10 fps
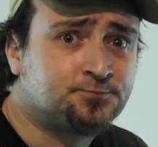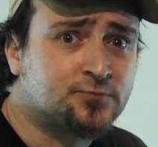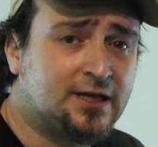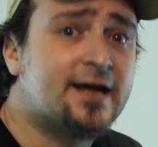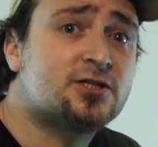
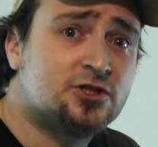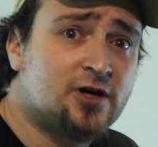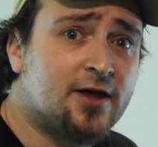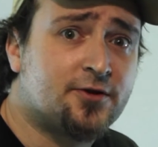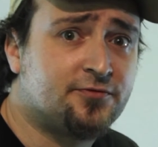links
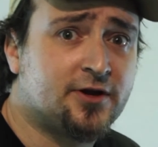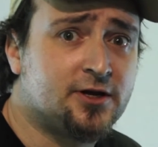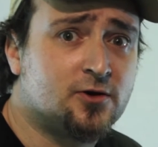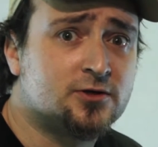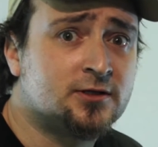to other
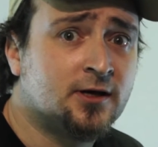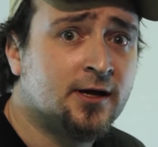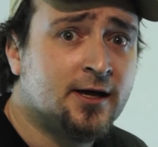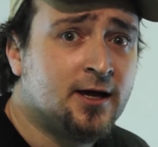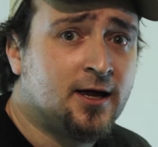videos,
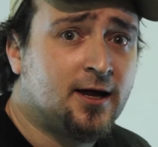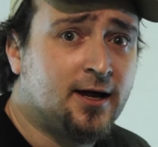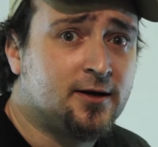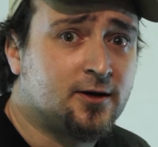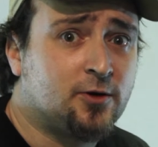
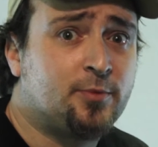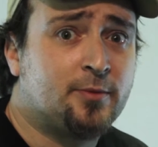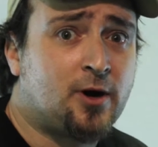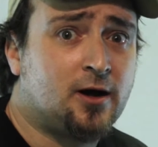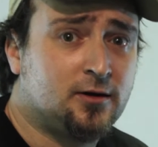and it
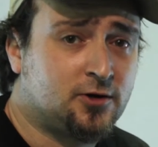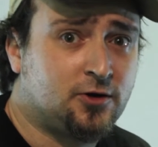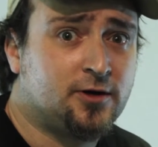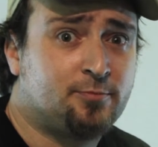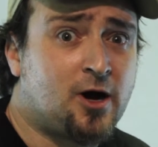
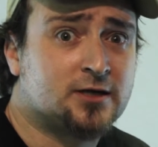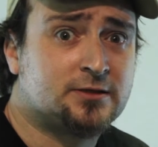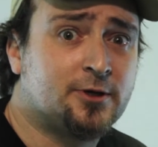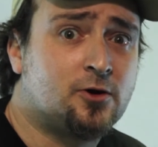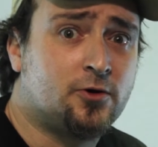could
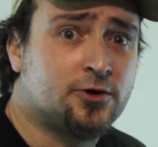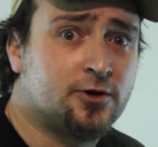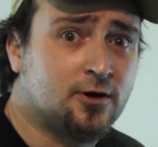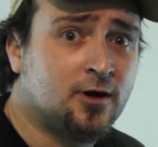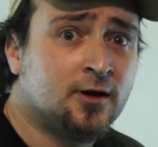possibly go to
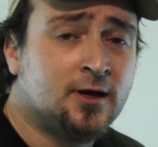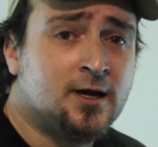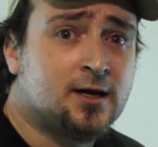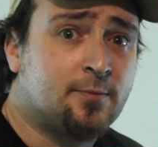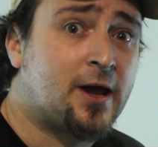your
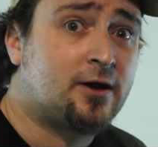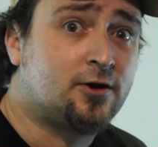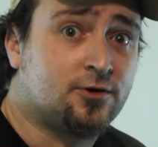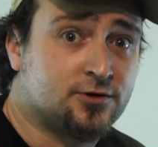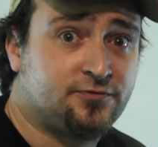
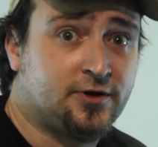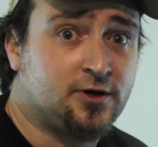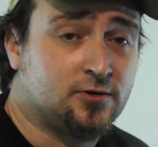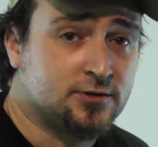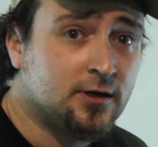competitors'
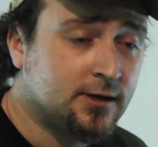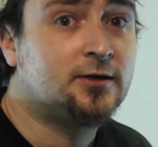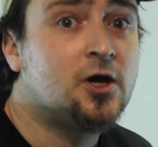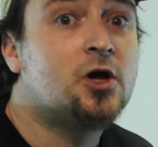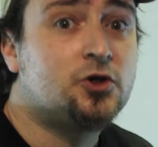videos.
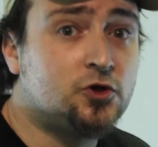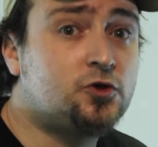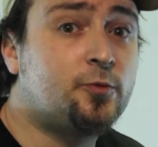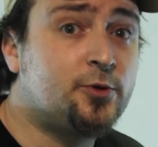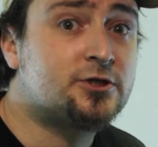
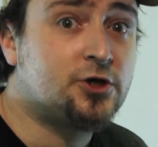YouTube is